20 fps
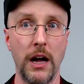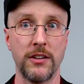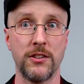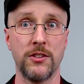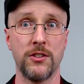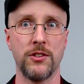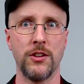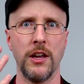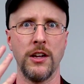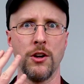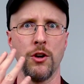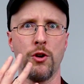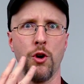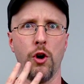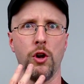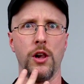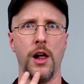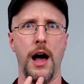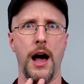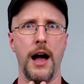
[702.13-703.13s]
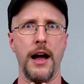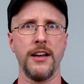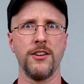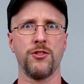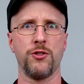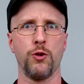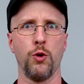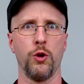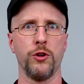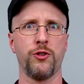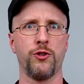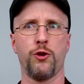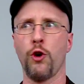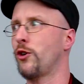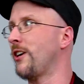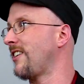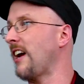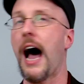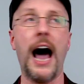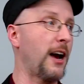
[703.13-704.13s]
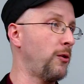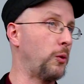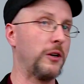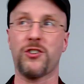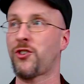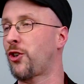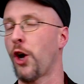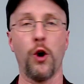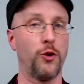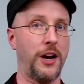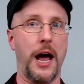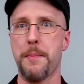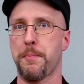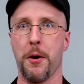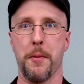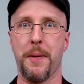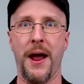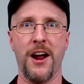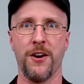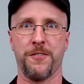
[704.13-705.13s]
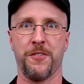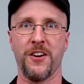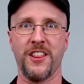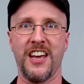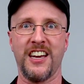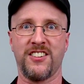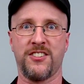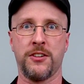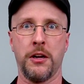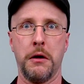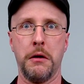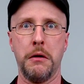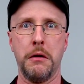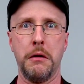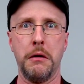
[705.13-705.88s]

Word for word: A cynical high school student? I was so not prepared for this!